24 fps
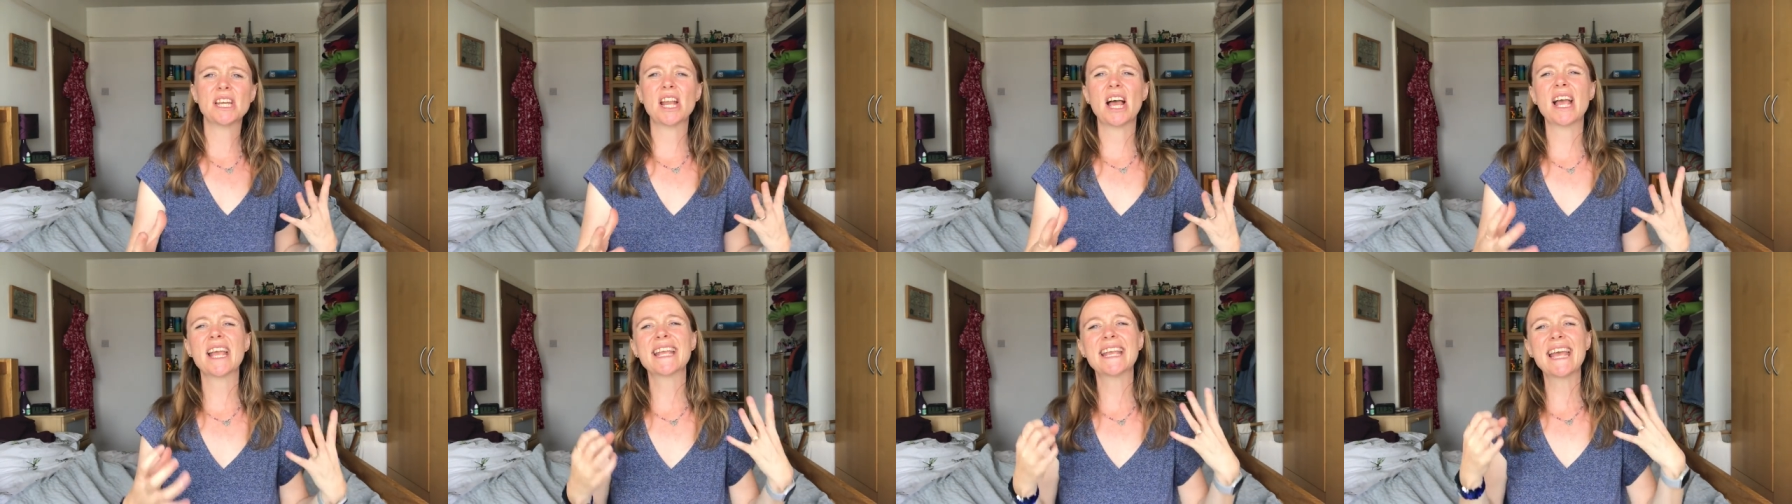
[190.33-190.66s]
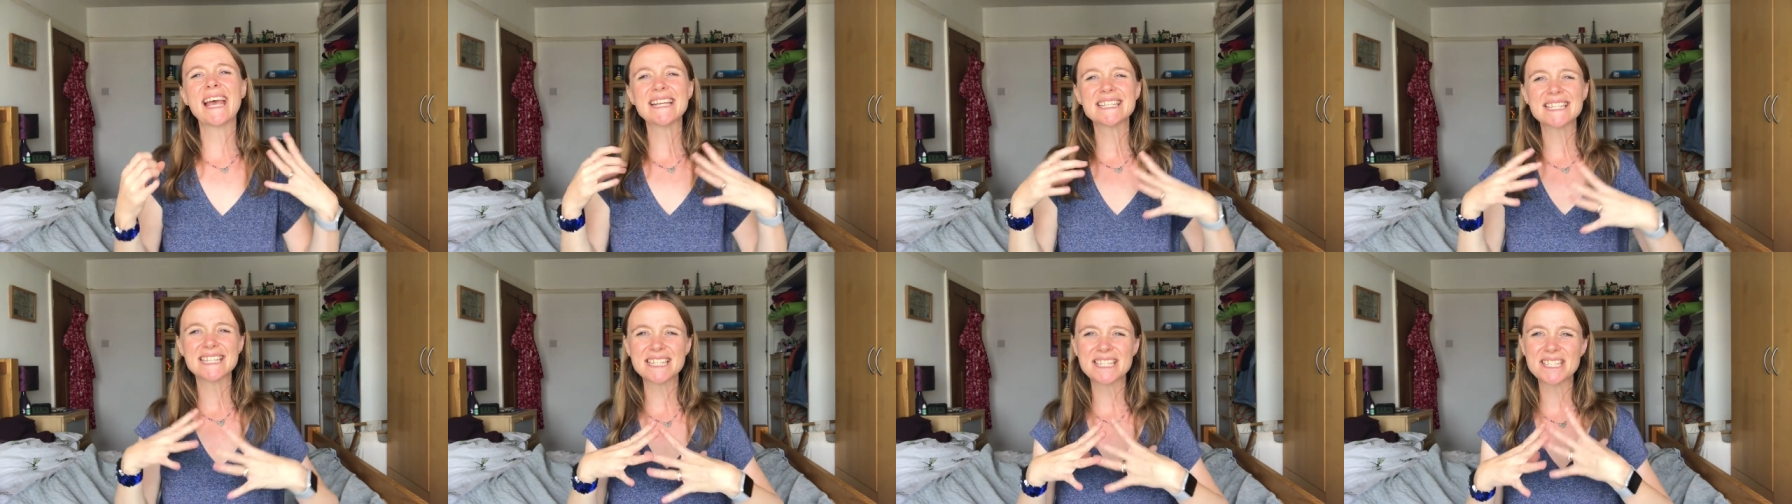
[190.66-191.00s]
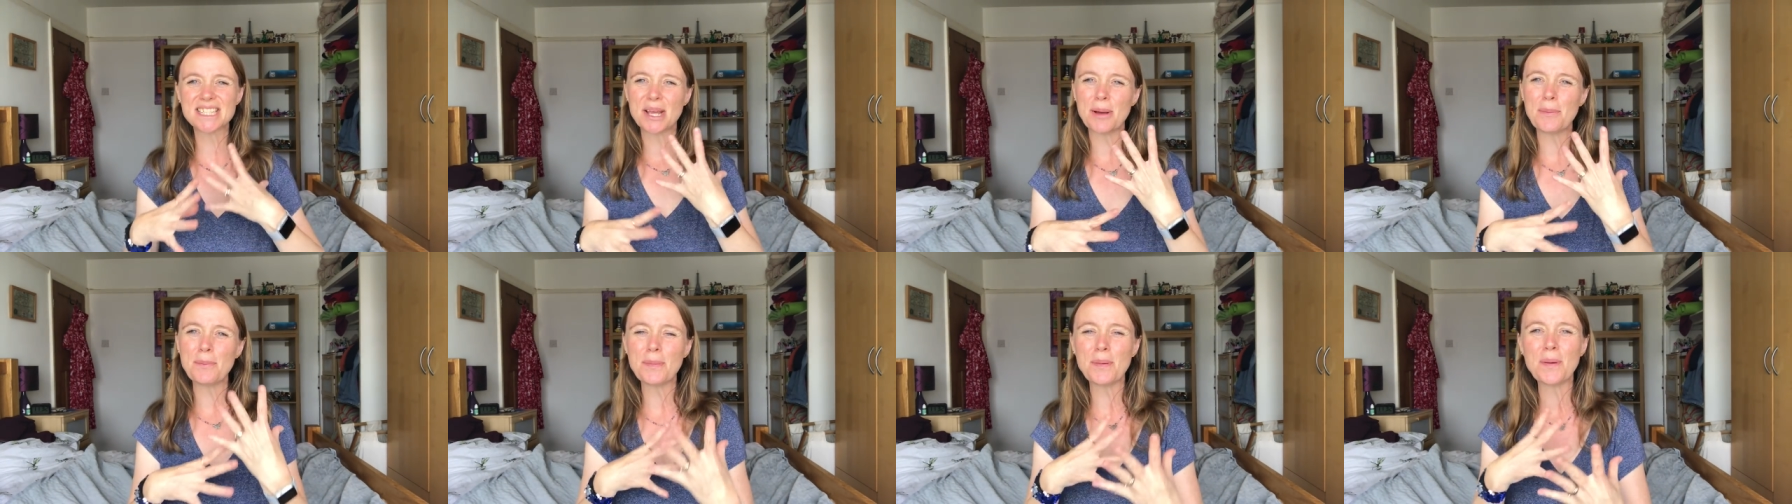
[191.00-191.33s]
I guess at
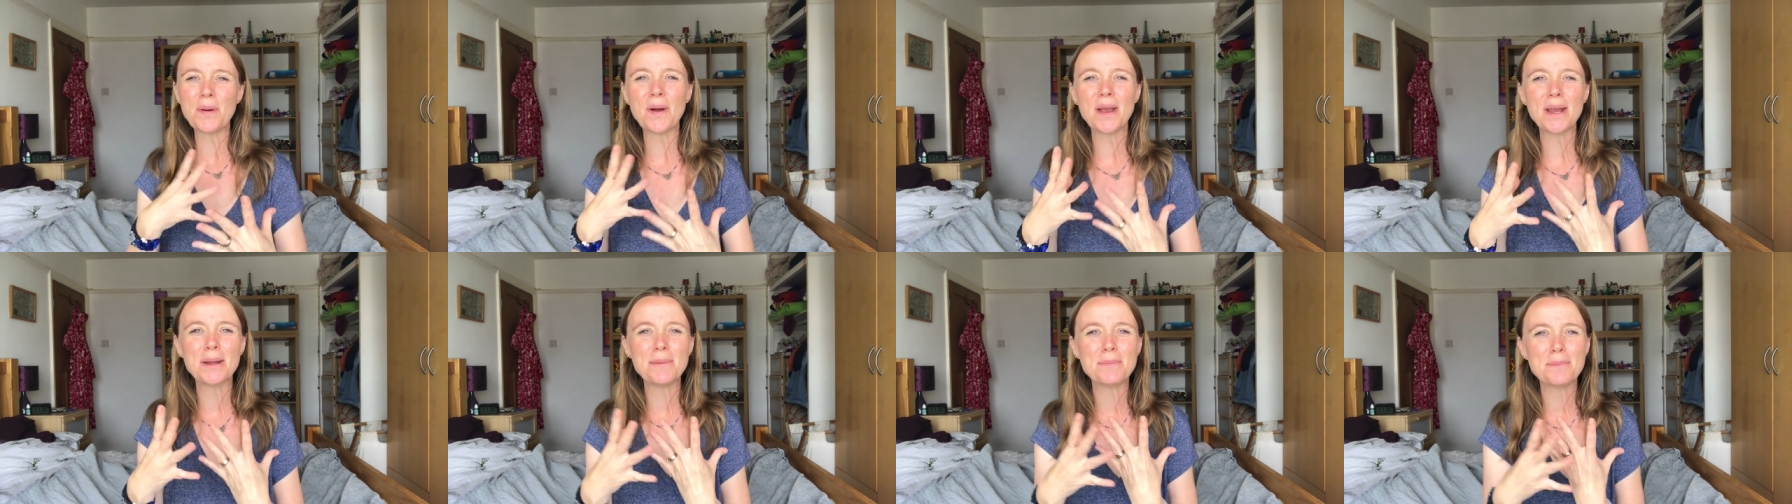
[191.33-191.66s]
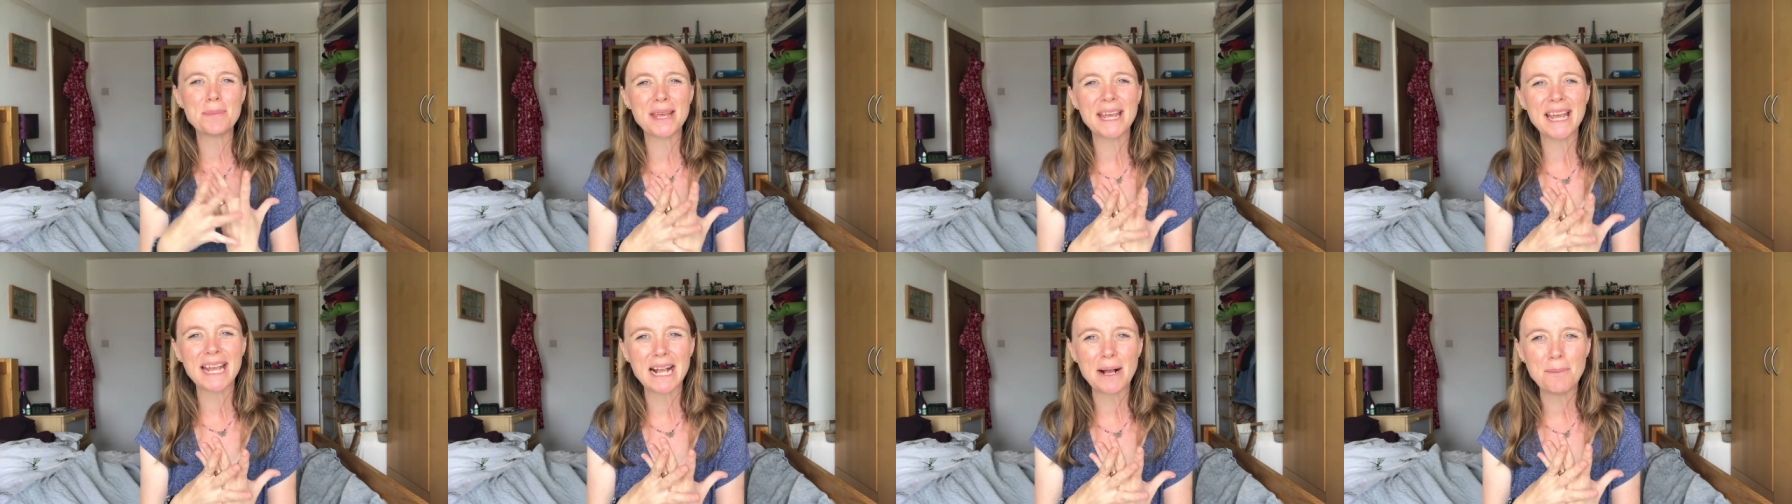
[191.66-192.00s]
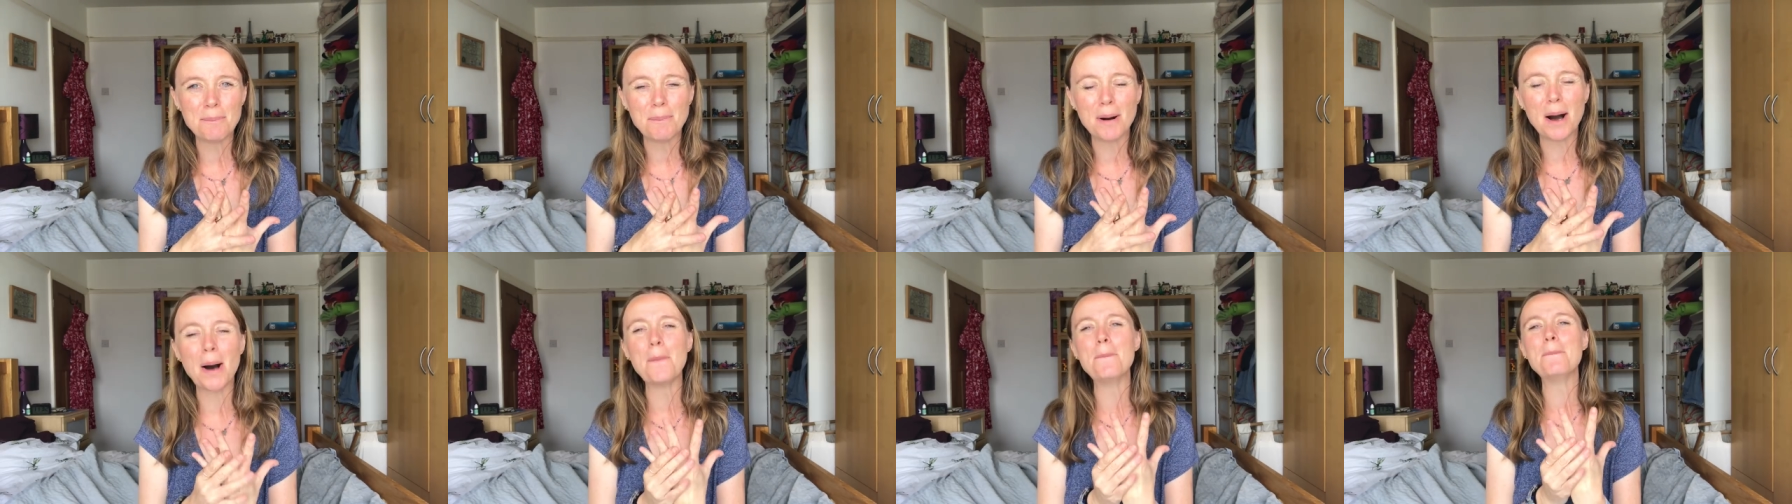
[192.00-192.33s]
some point being a
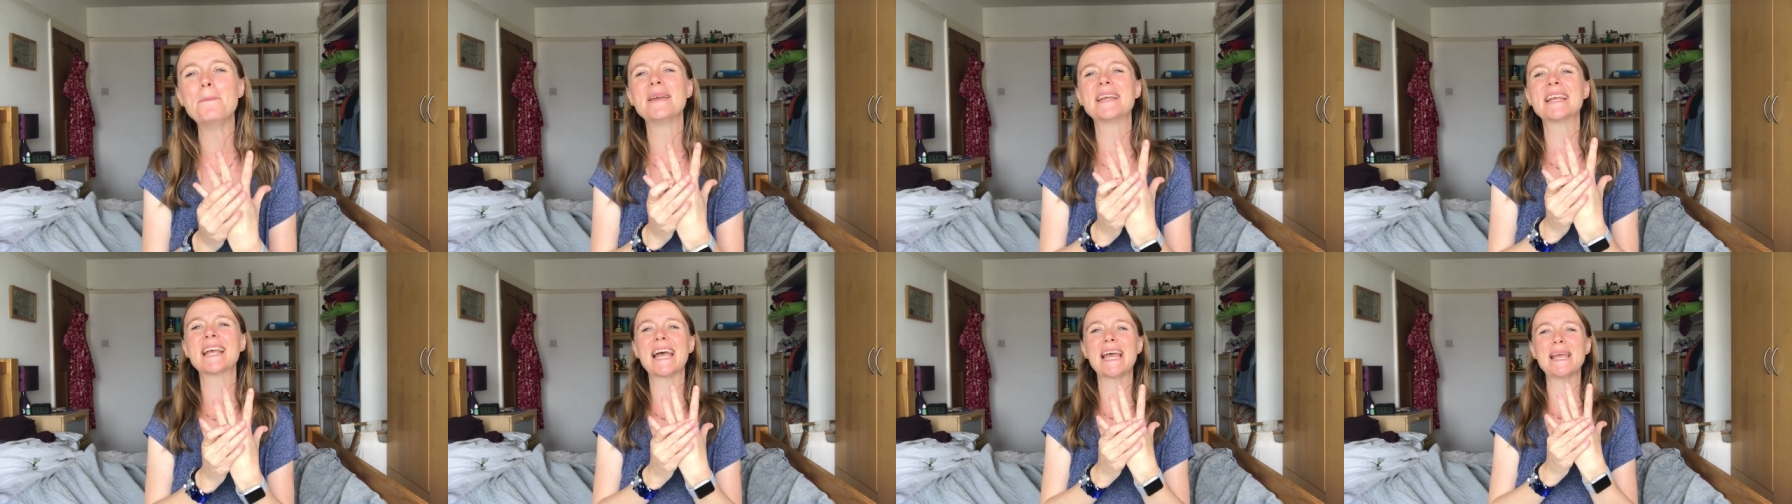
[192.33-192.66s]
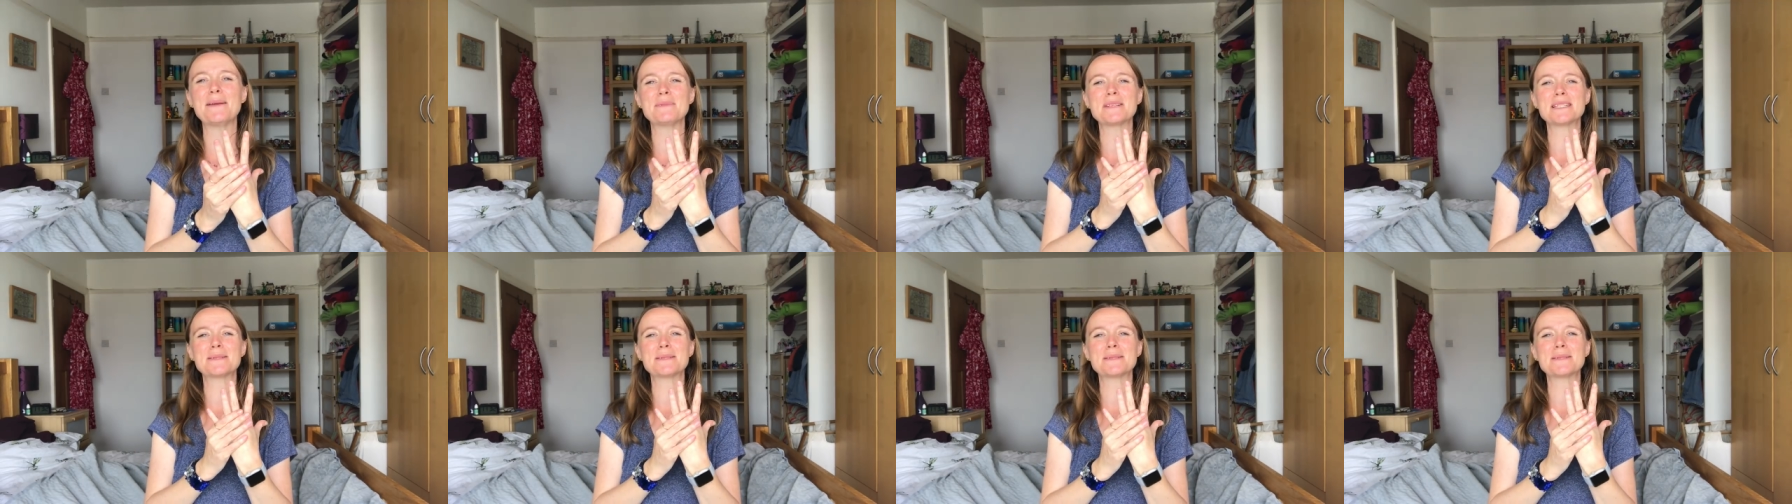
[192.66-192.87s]
mum became